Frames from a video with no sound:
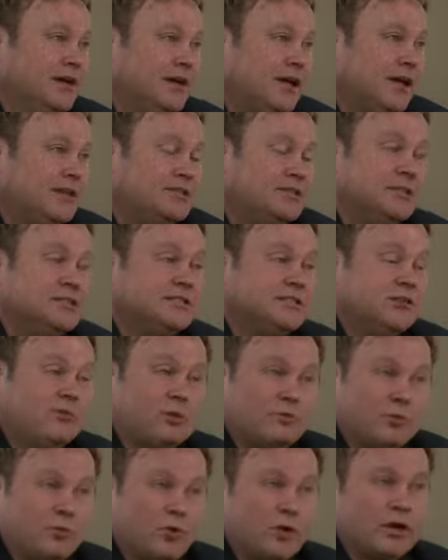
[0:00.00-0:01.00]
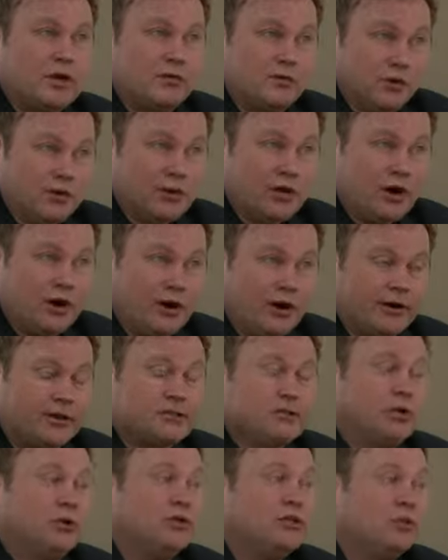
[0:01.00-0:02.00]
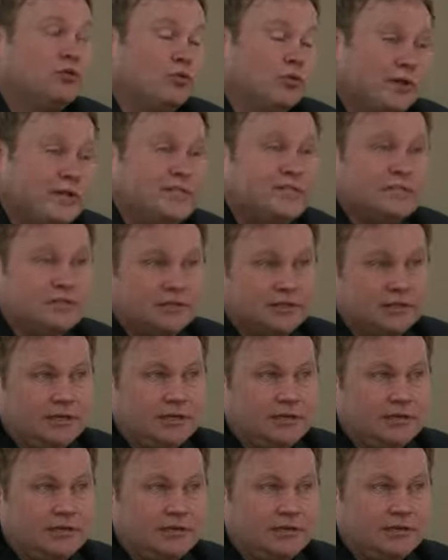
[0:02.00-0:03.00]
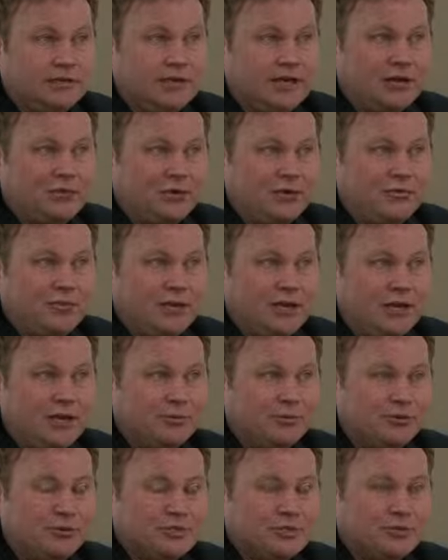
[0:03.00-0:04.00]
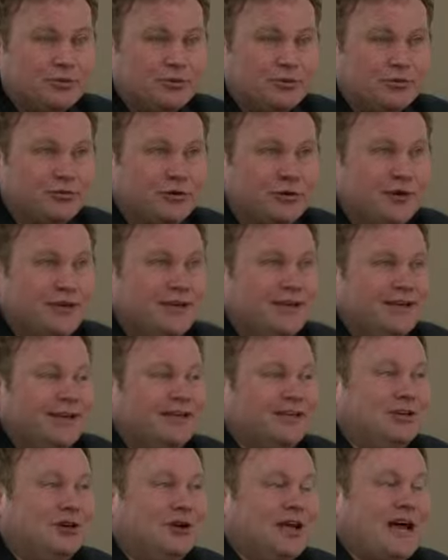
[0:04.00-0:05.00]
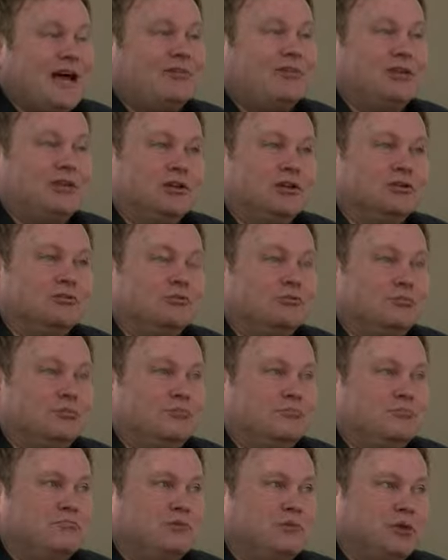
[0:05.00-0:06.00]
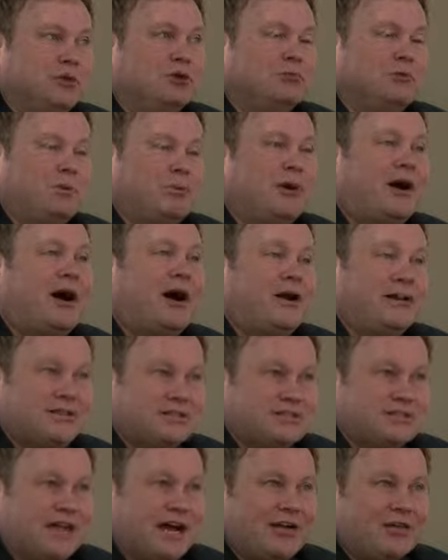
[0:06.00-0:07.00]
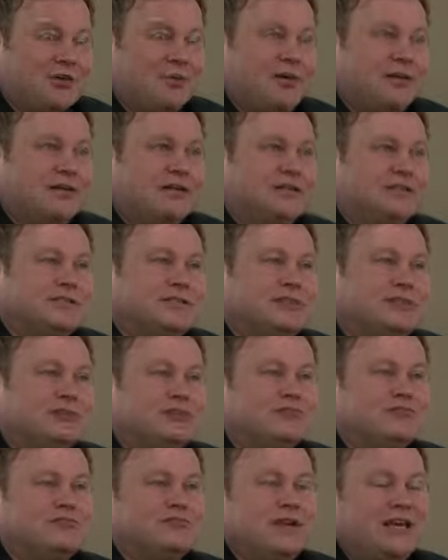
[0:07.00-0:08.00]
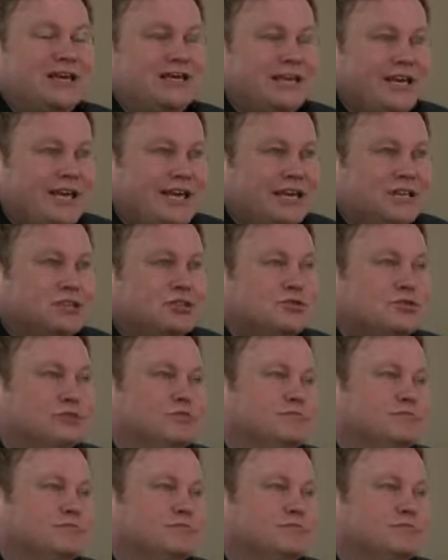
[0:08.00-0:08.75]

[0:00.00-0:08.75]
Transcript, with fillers: And since then, we've been working really hard. It's only recently that we've been able to sort of, you know, have a little bit behind us now that we can sort of engage